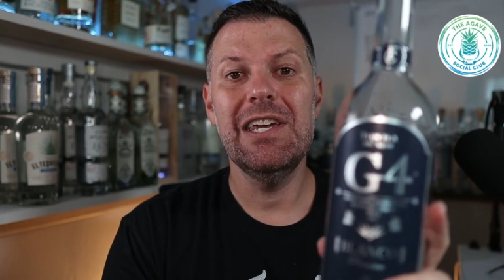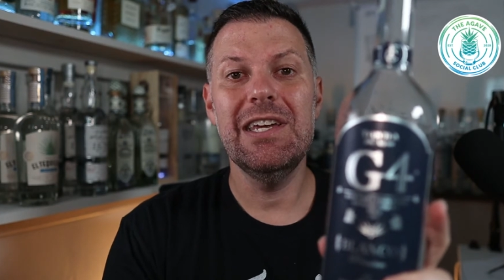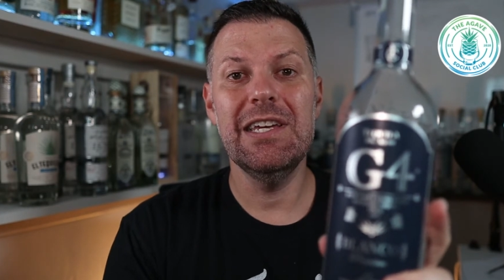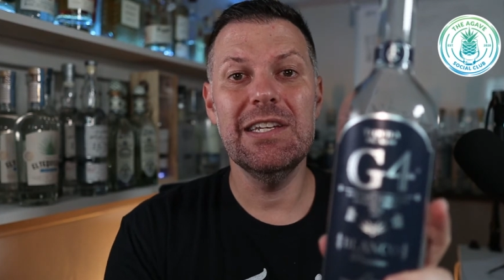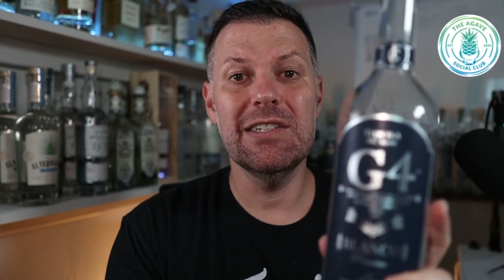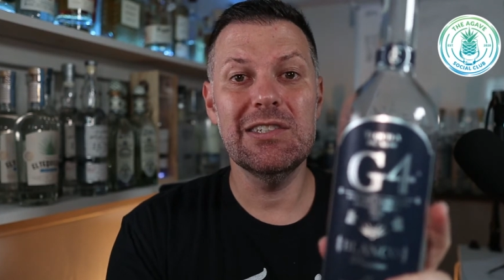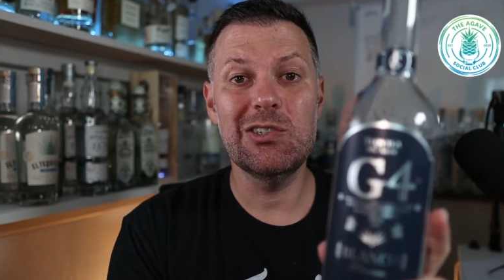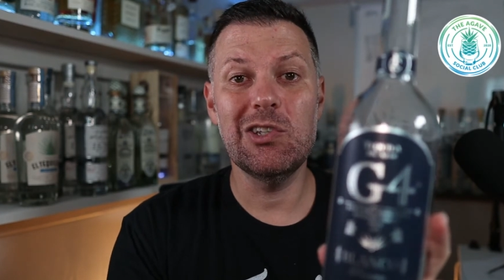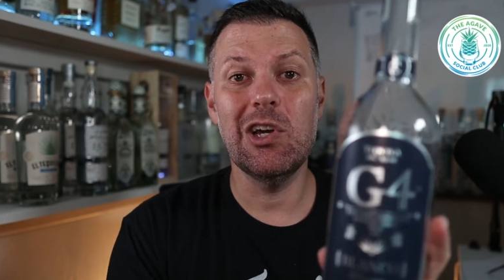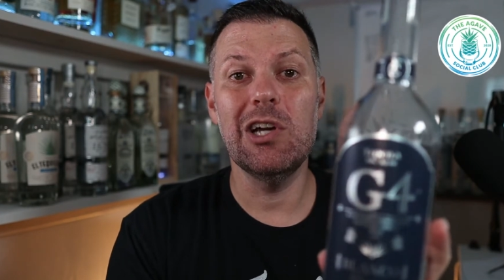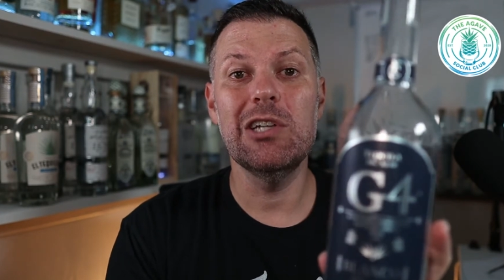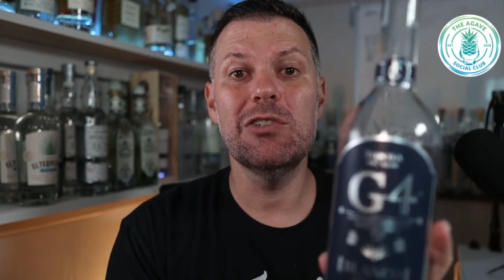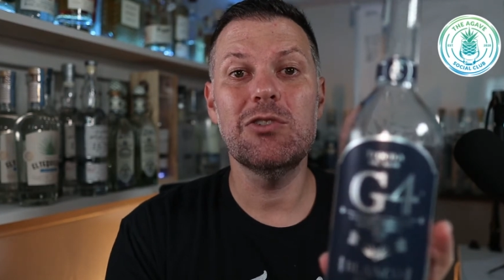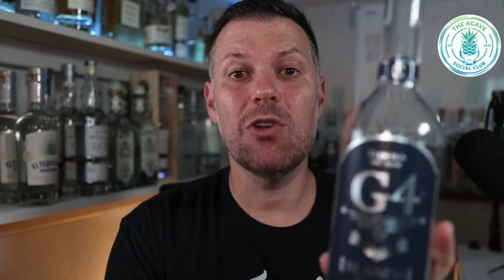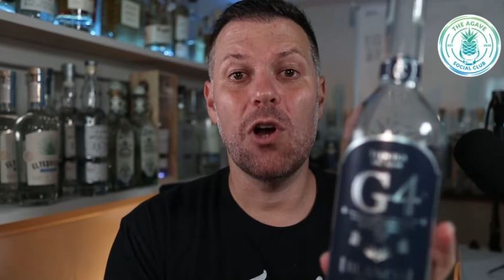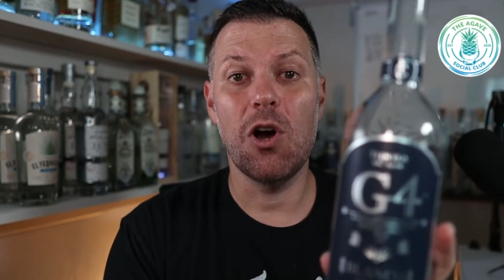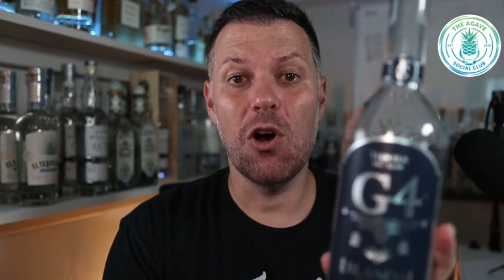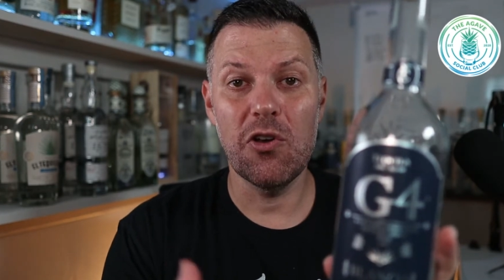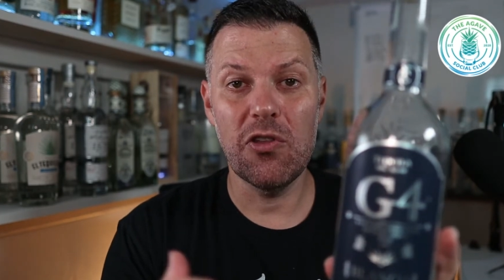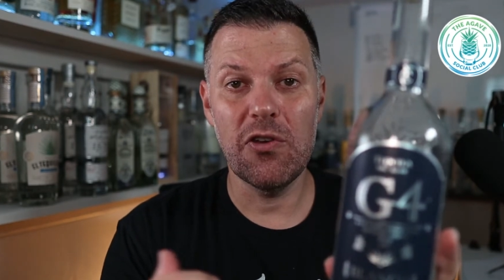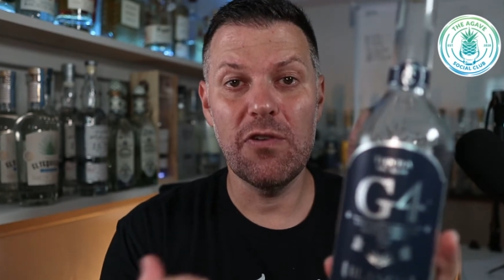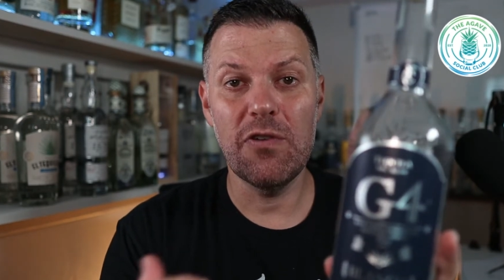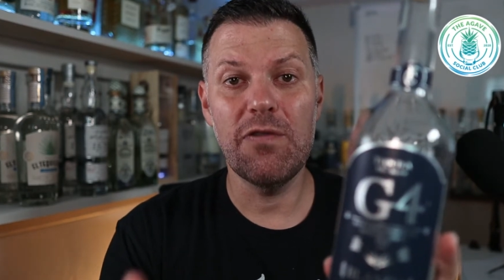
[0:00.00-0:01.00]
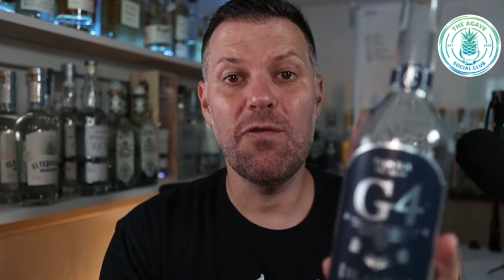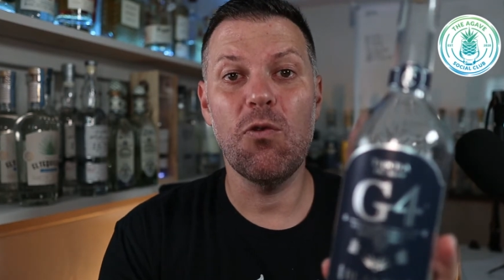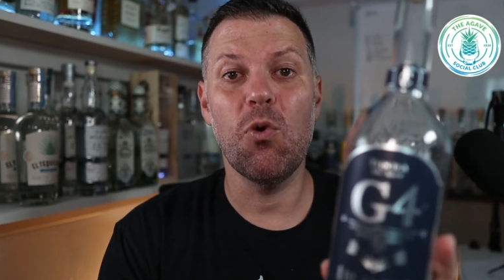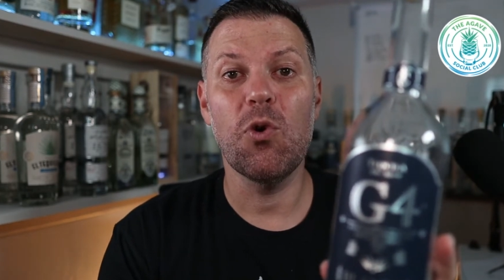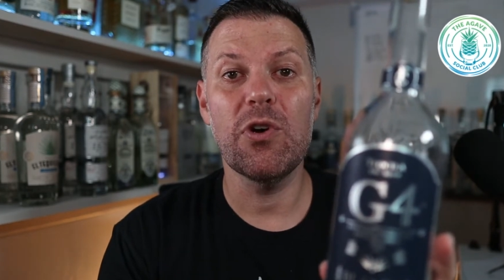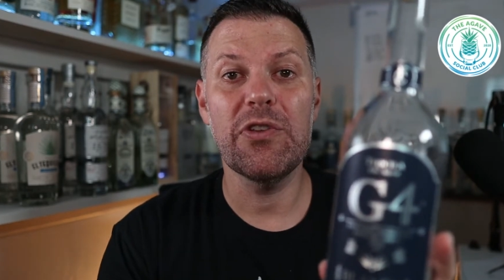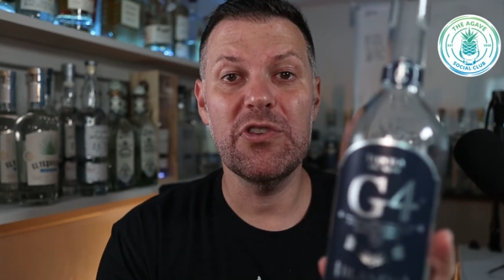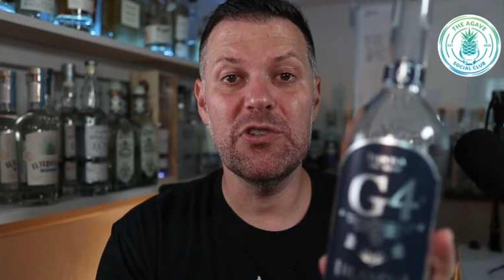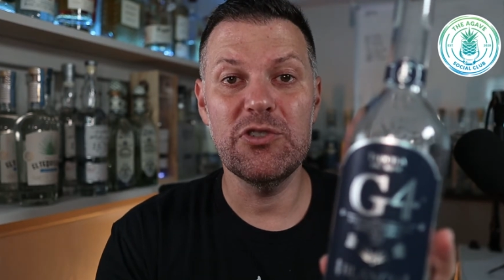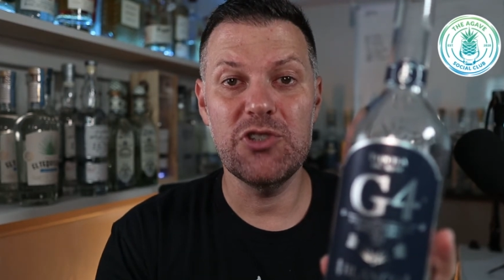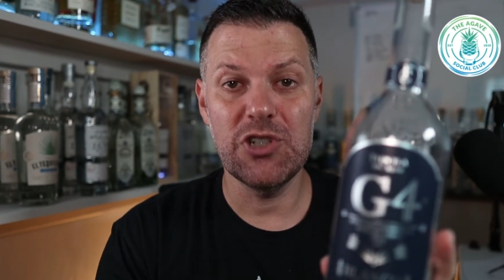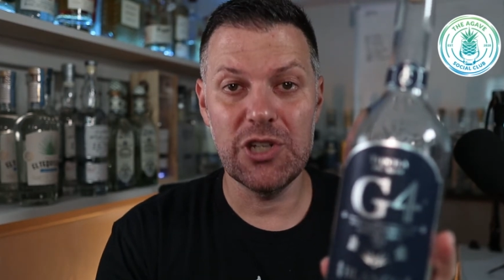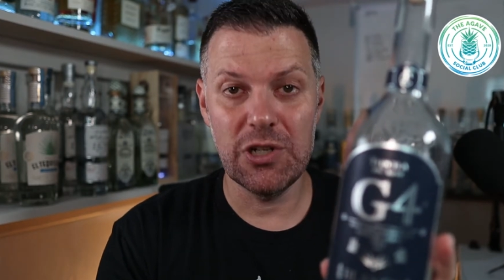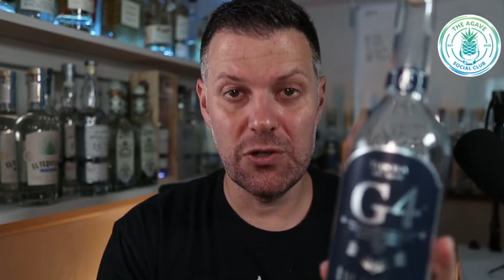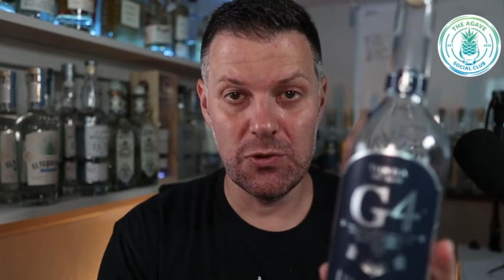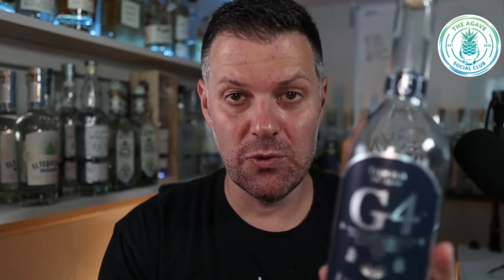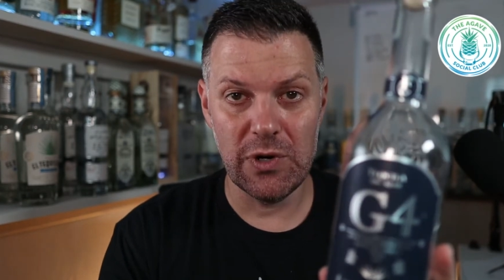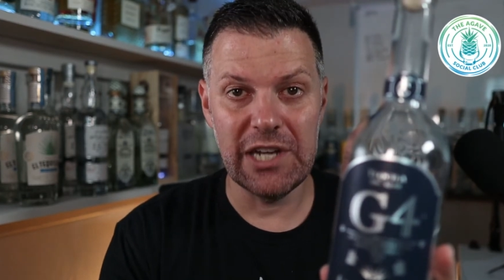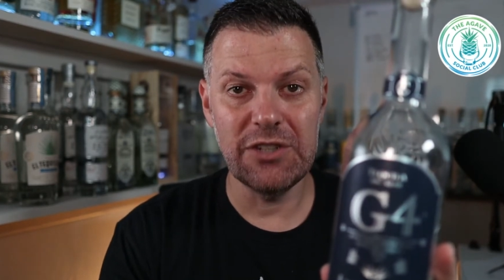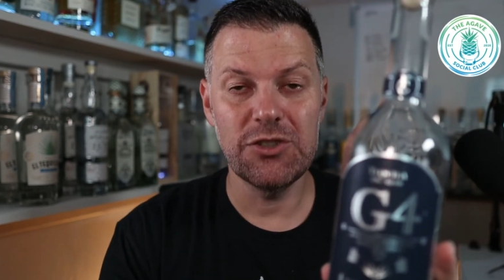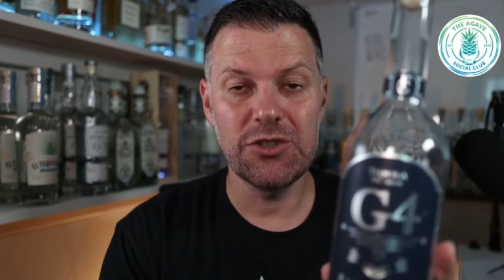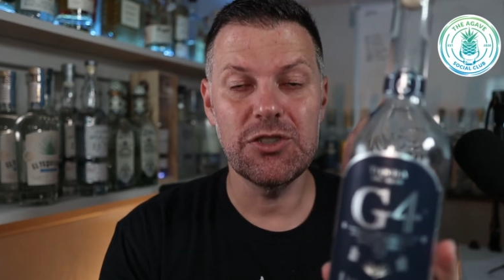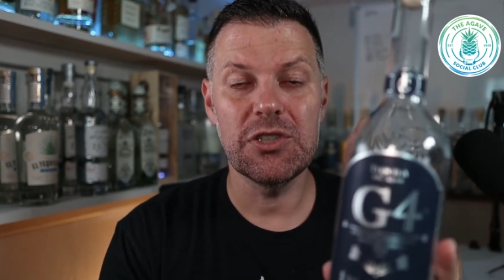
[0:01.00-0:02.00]
His sons are the fourth
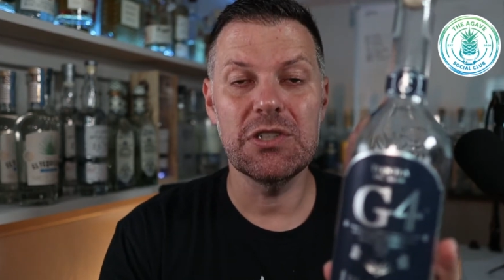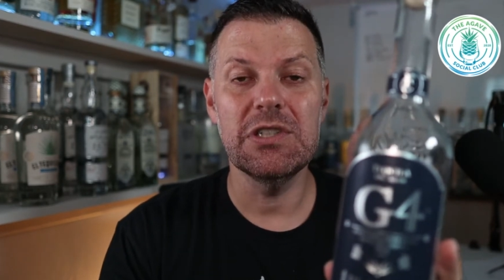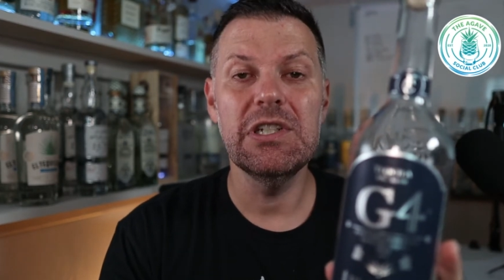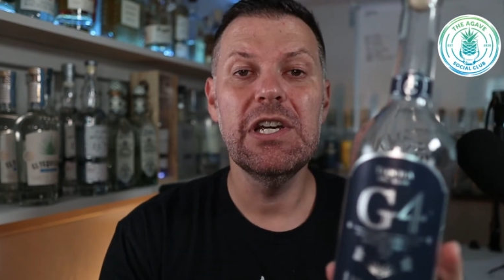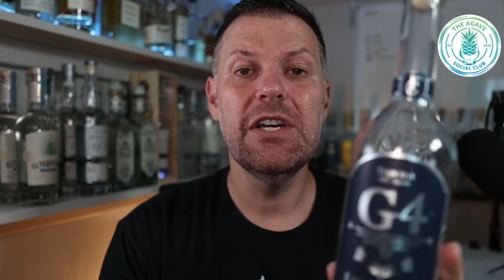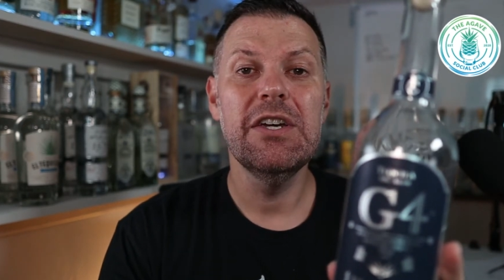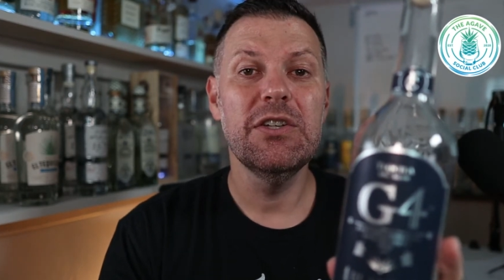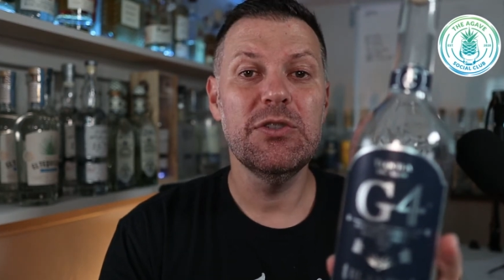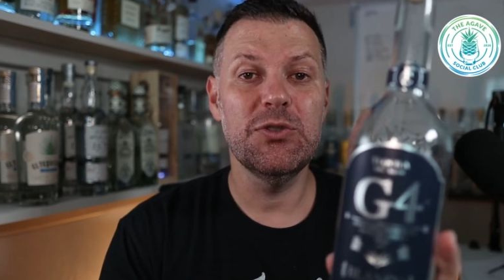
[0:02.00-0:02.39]
generation.